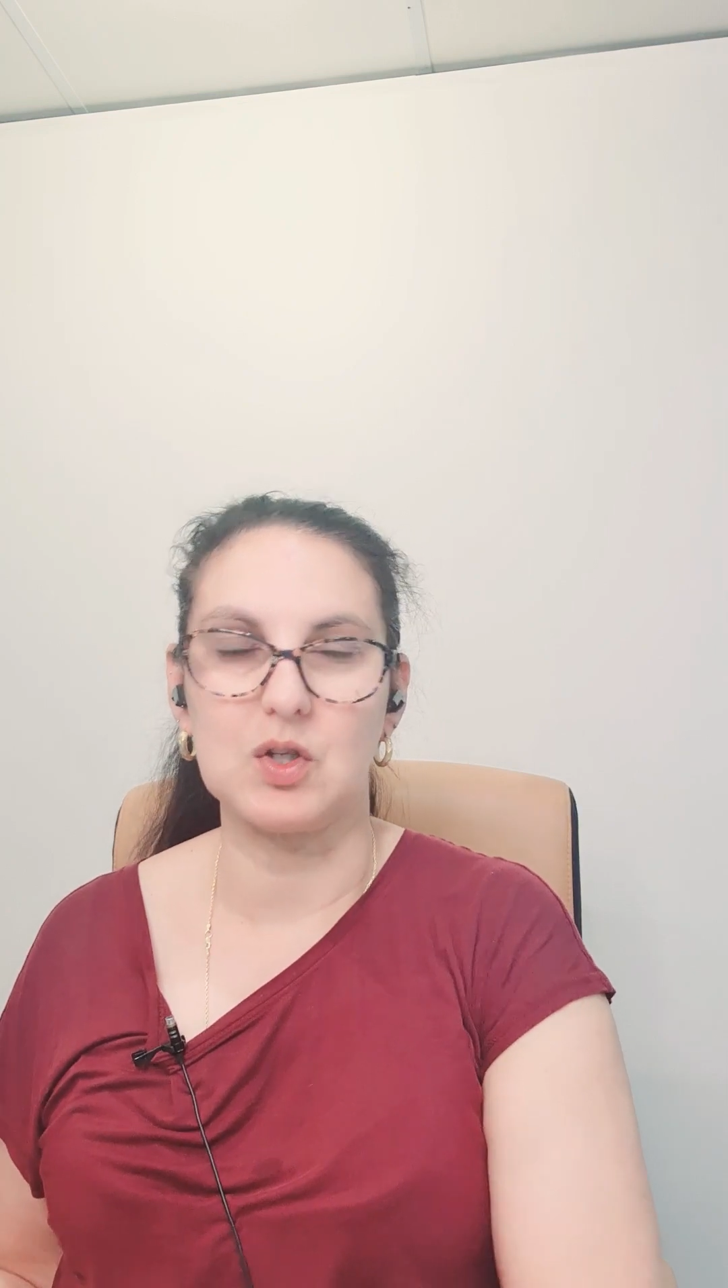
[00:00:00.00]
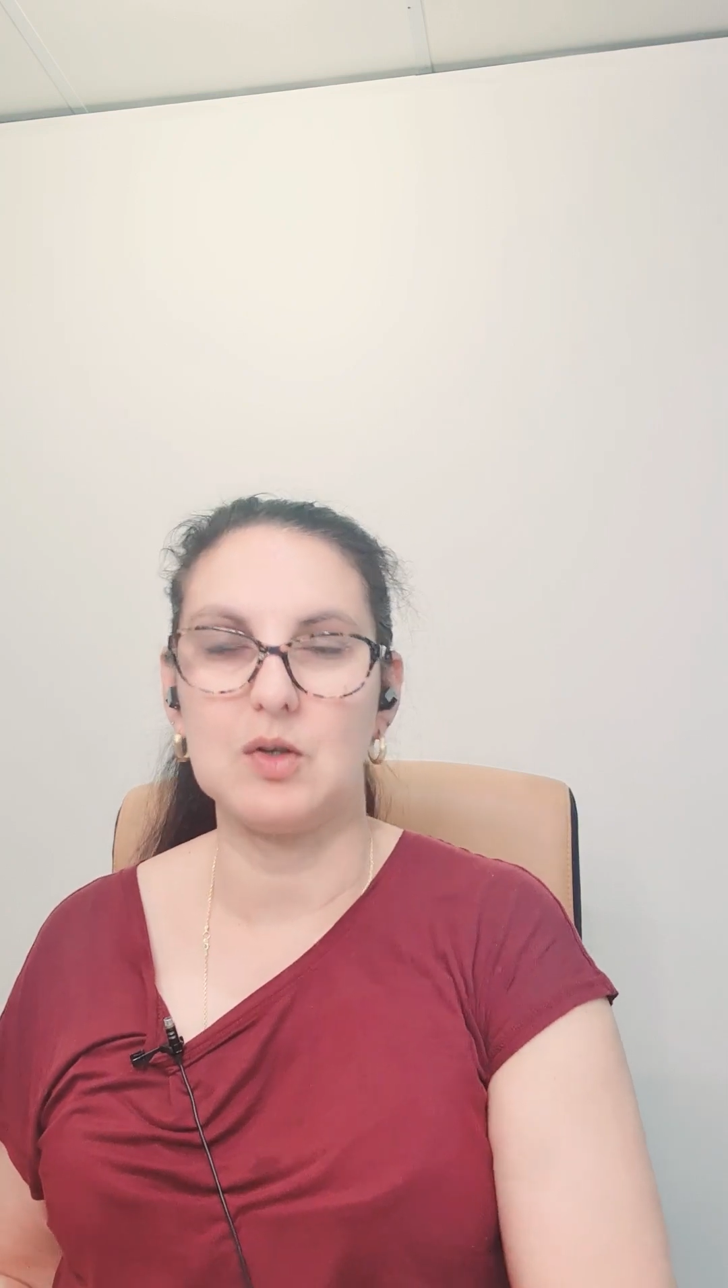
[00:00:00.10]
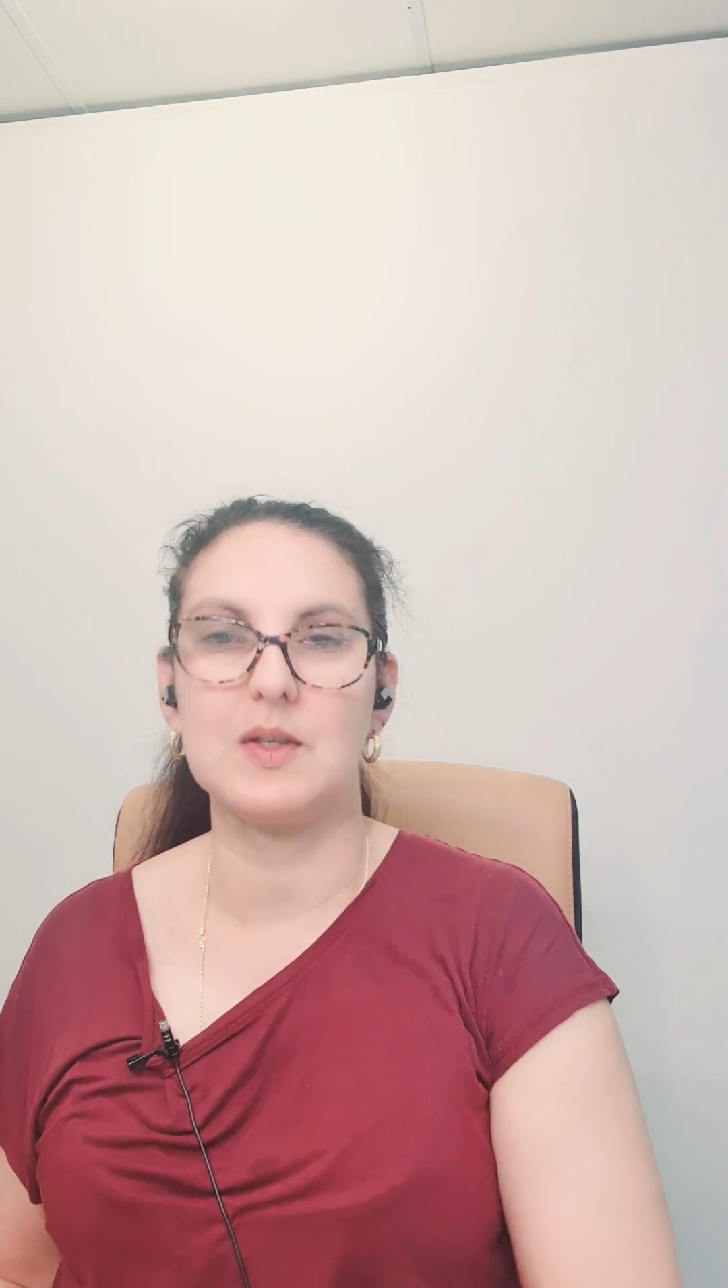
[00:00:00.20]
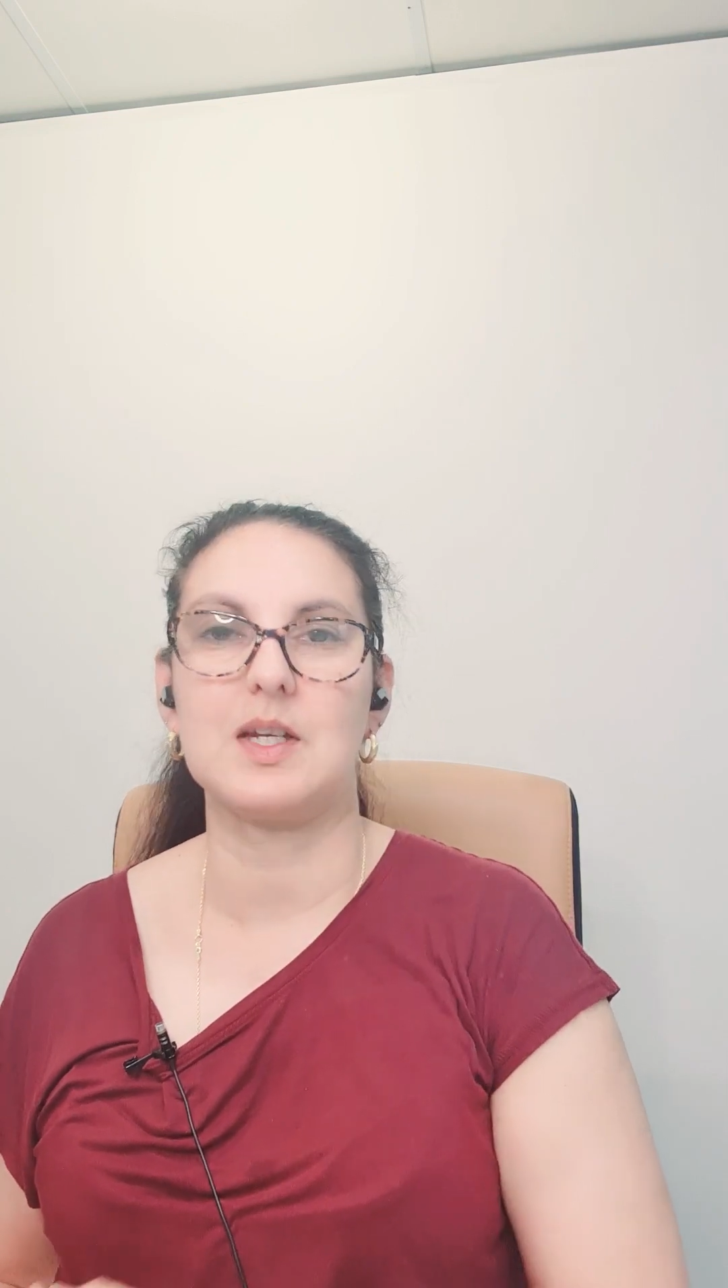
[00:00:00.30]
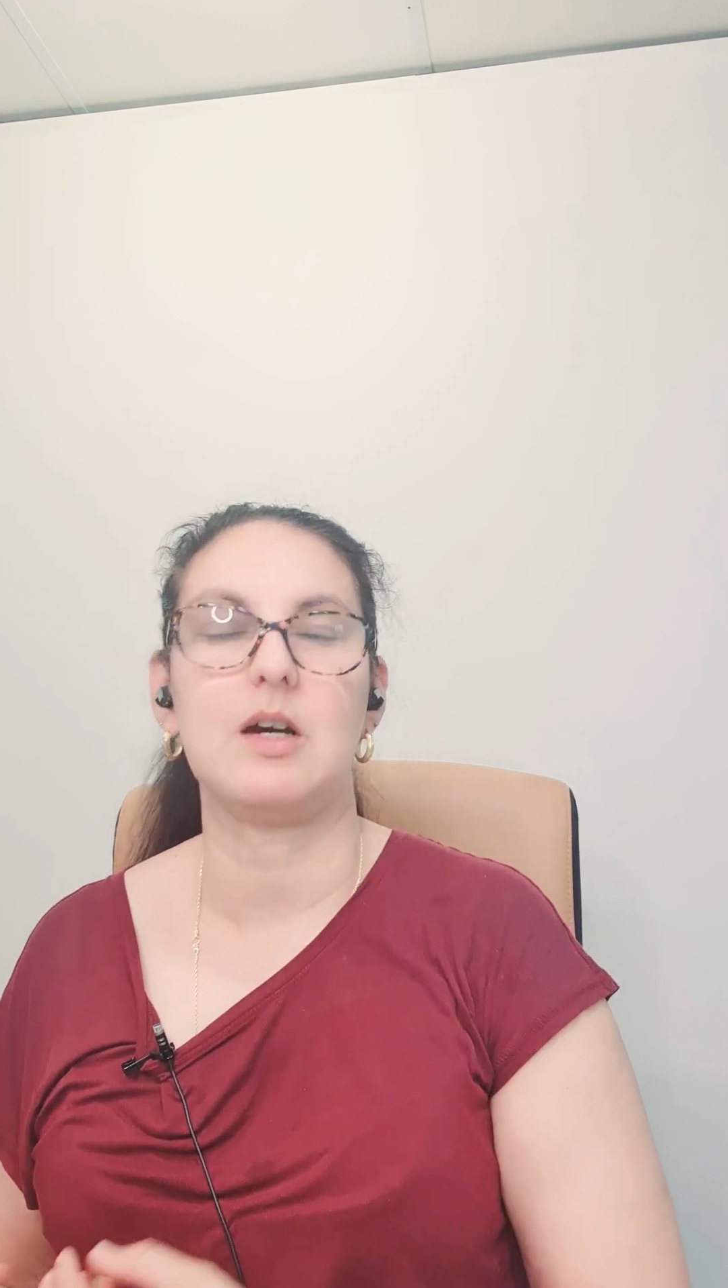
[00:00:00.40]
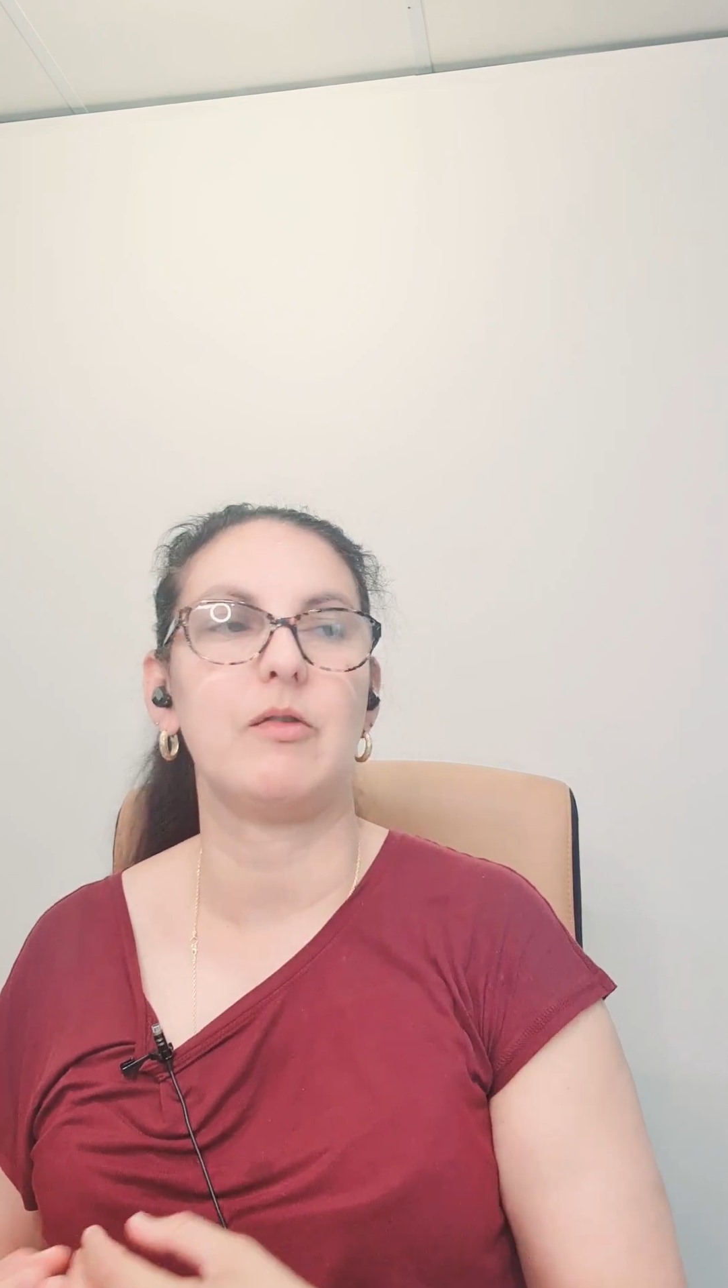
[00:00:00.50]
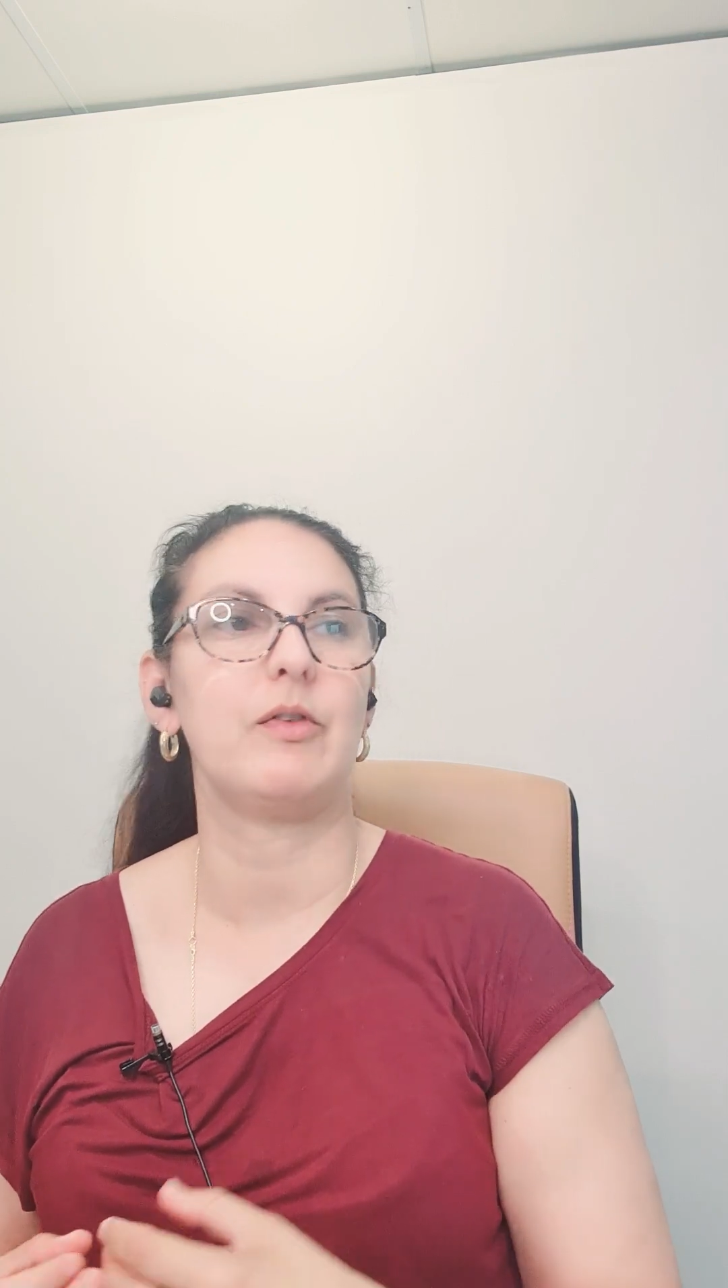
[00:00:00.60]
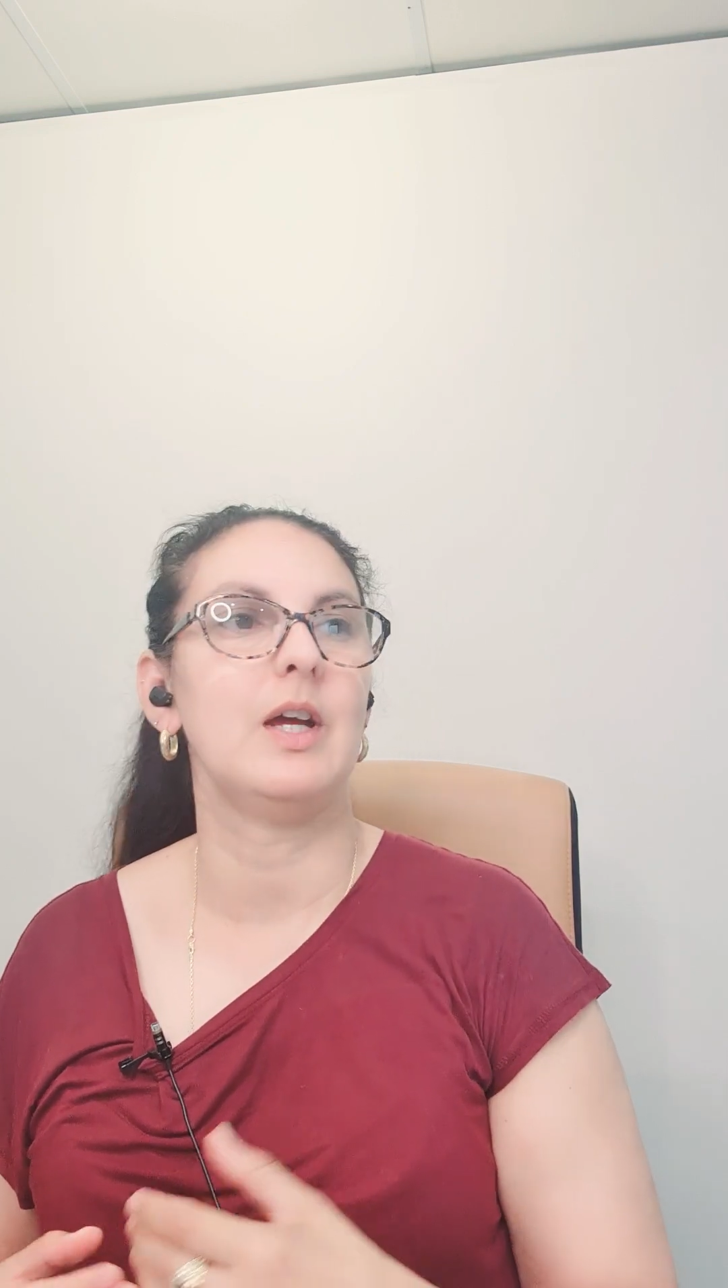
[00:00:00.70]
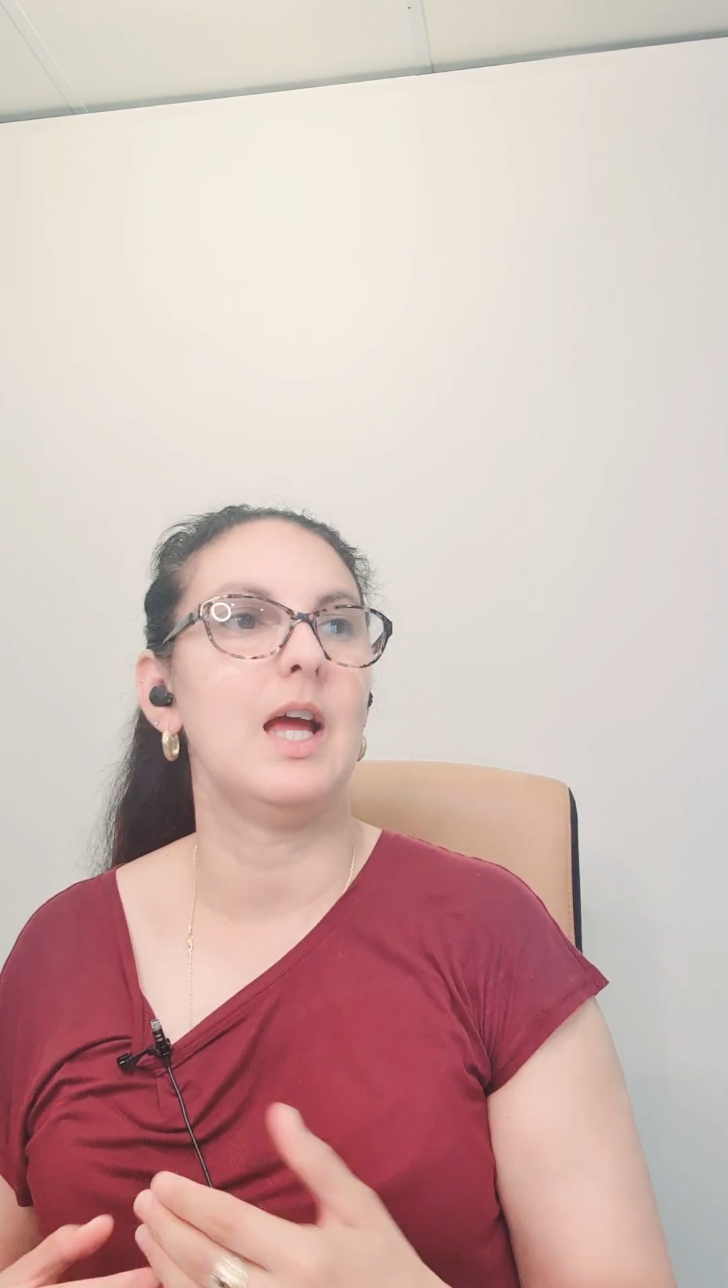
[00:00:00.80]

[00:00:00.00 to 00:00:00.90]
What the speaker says: do stuff.